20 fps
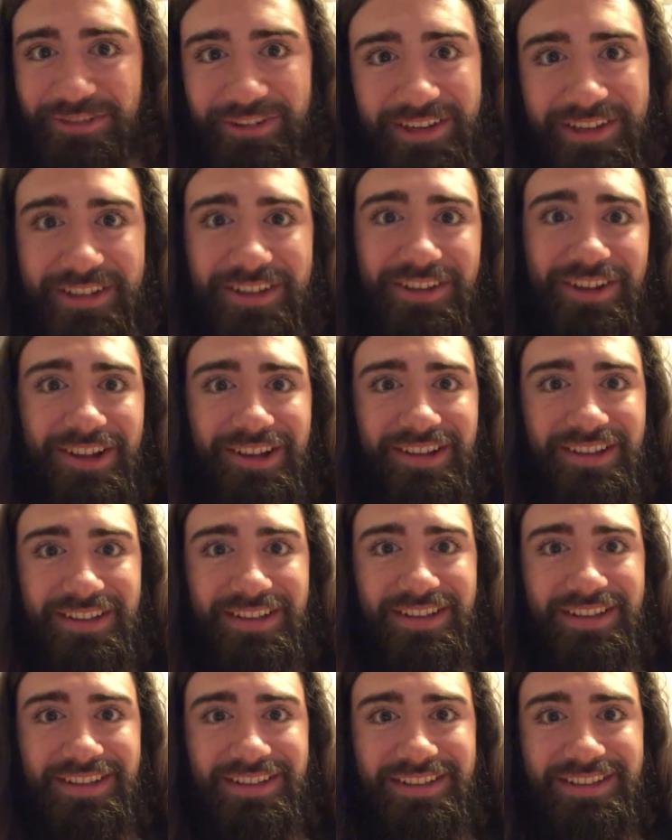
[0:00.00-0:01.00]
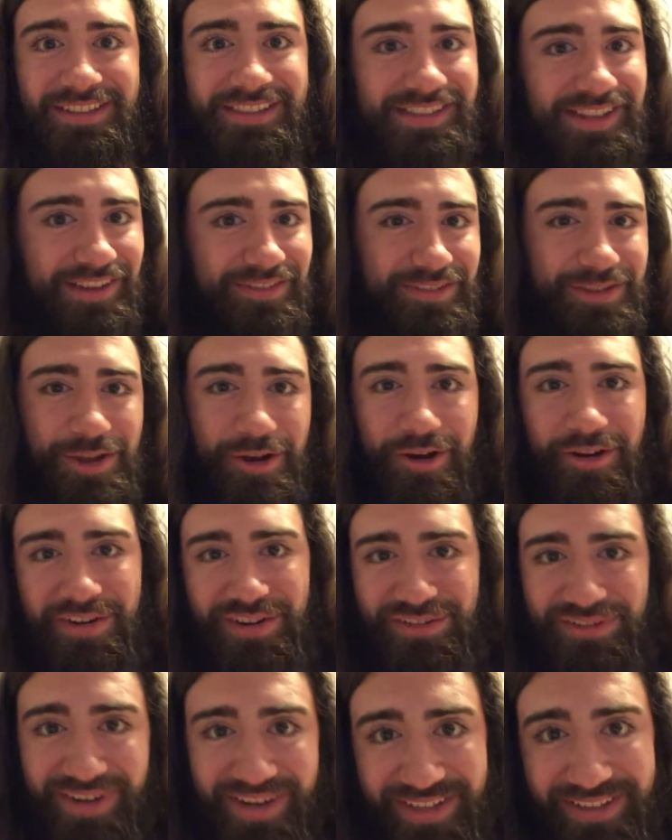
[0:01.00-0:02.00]
reading along stuff you
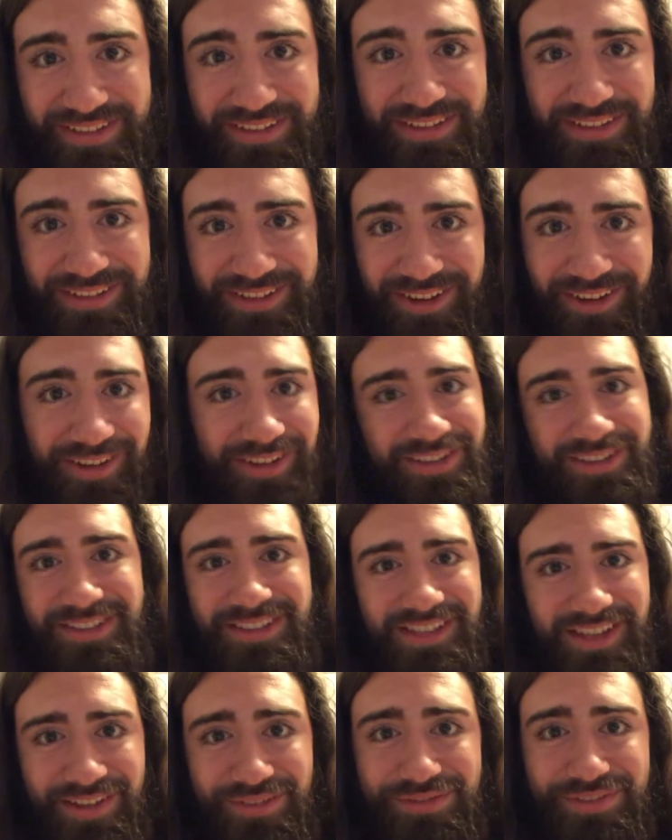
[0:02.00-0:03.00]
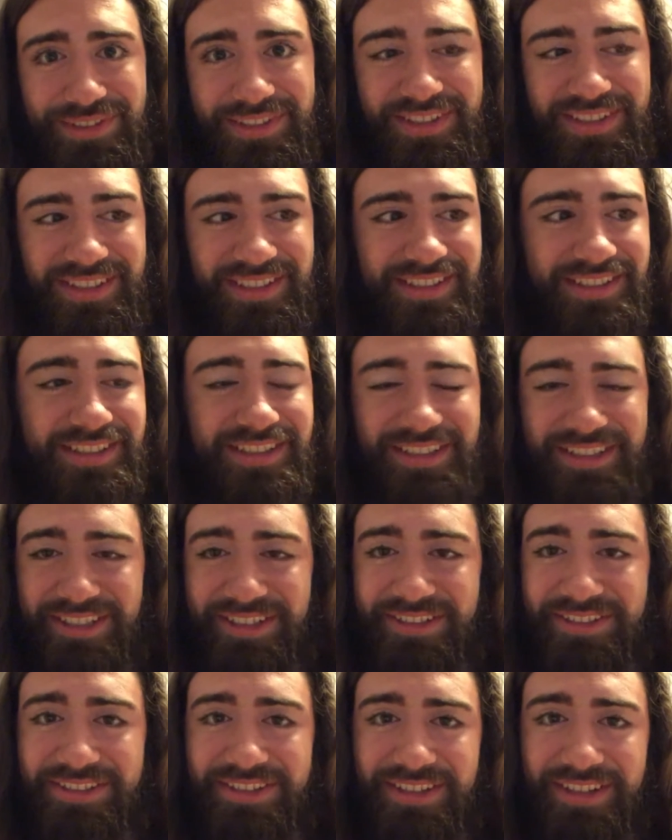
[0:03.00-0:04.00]
already read, all this stuff,
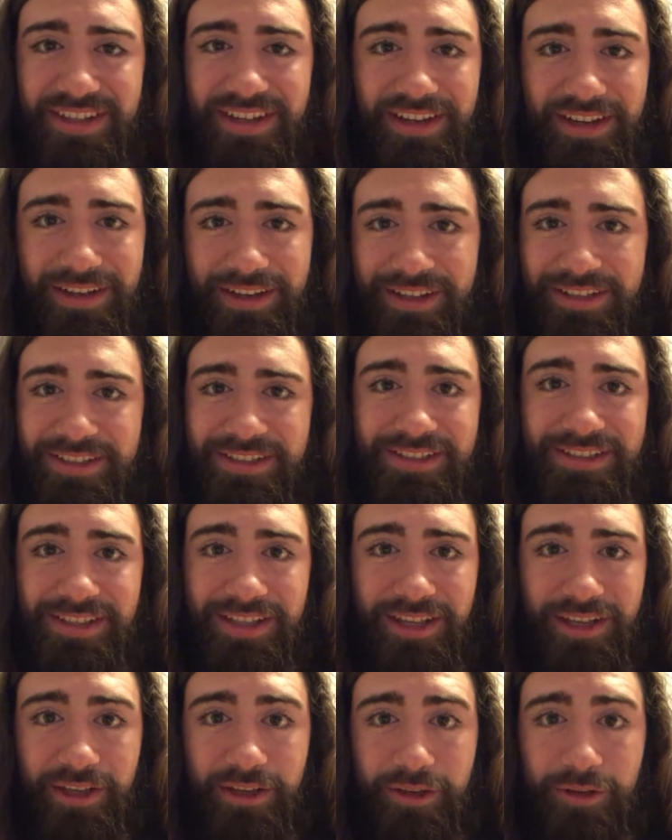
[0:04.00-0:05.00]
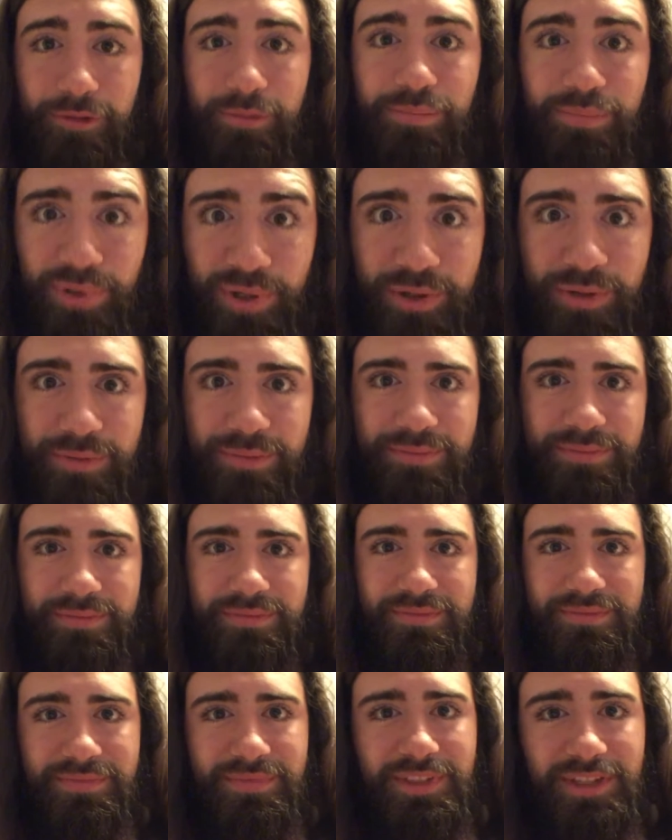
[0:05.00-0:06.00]
and God's just like, boom,
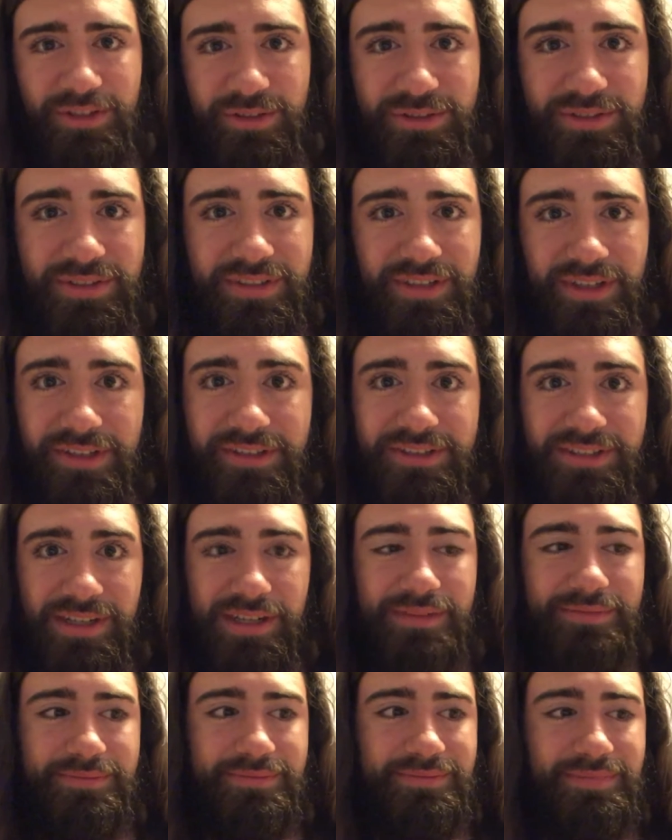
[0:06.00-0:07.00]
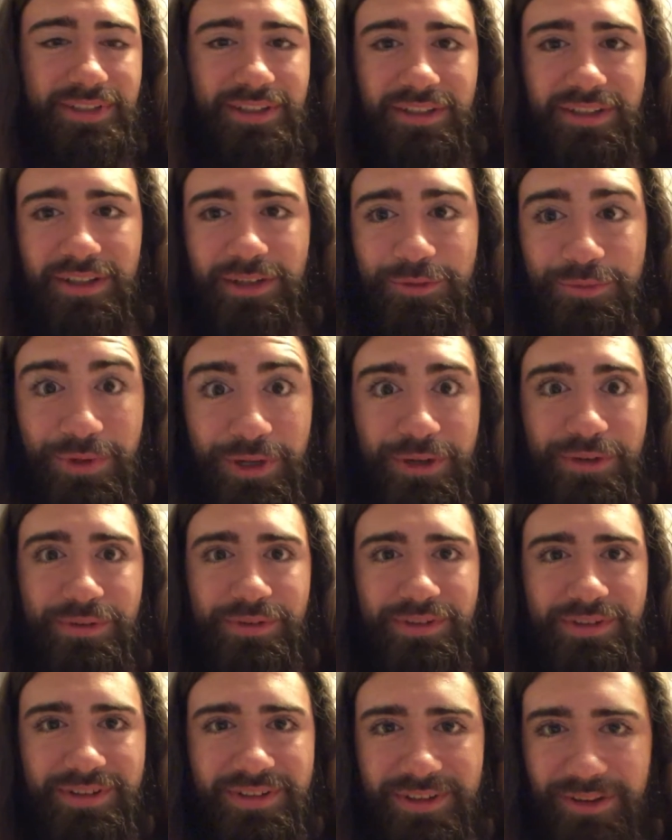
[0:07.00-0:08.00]
here's something, and you're like, whoa,
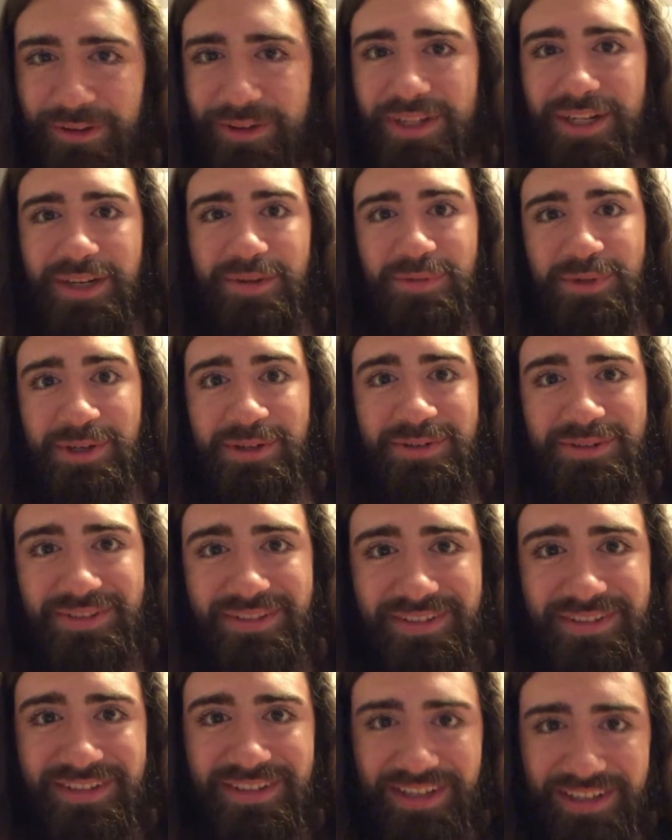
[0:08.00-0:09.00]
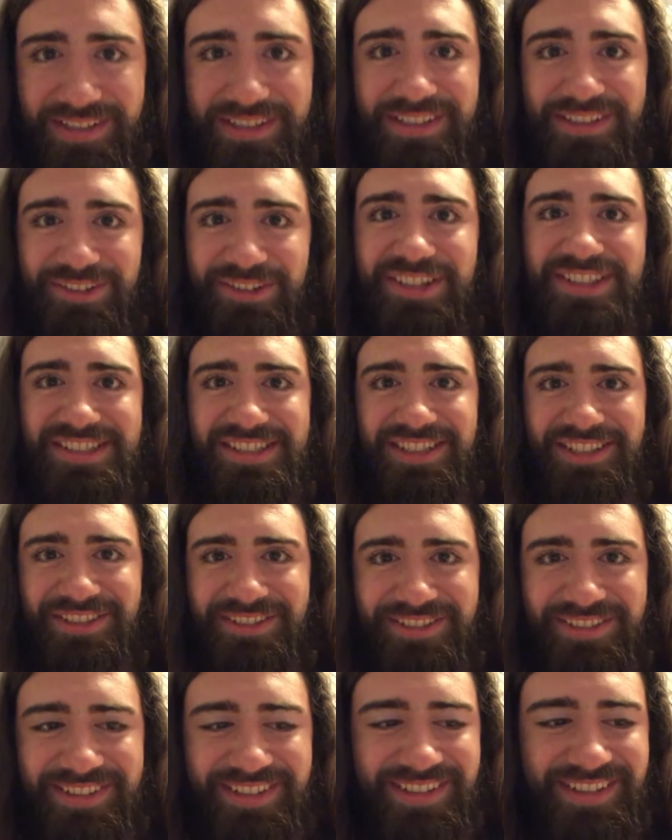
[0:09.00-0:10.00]
okay, bro, I see
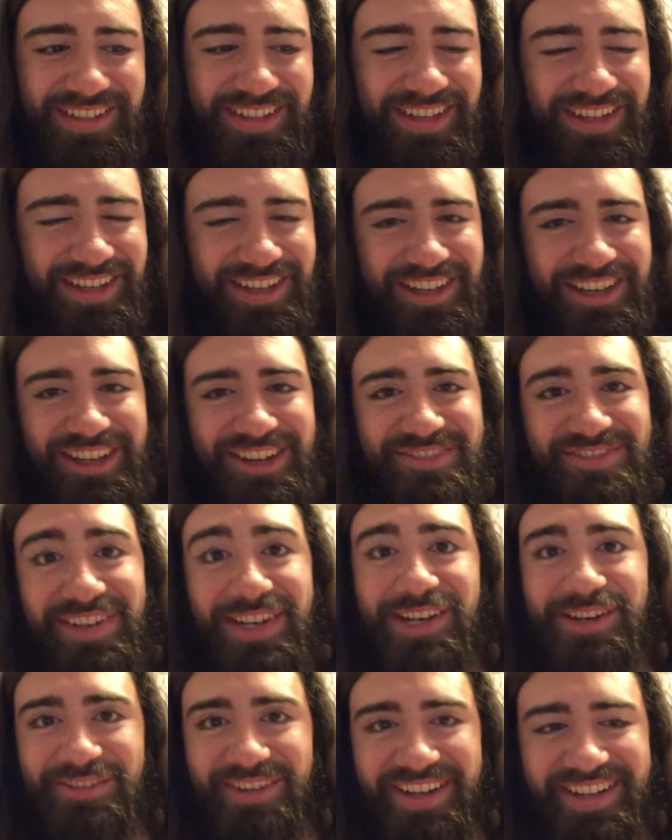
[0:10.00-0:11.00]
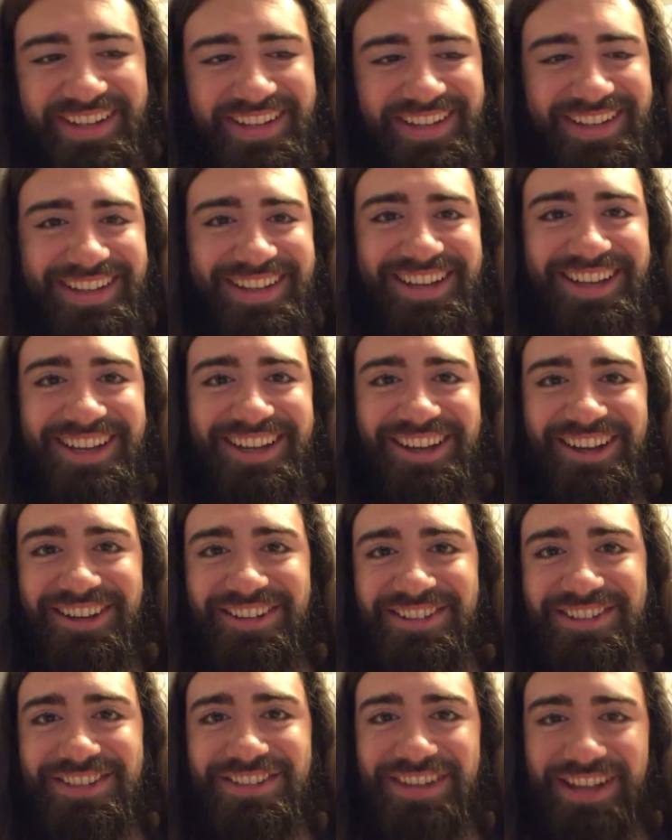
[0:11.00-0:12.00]
you. But anyway,
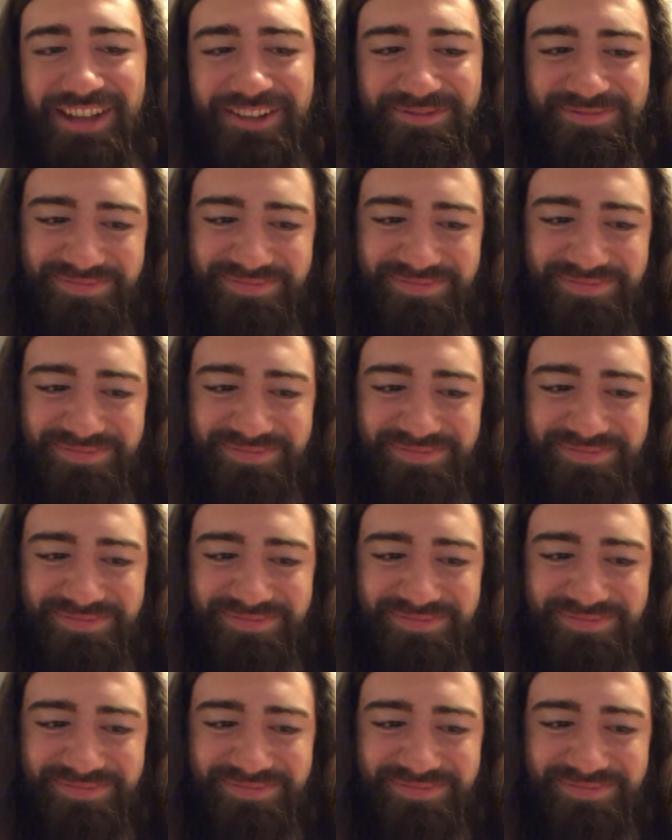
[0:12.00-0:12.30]
so yeah,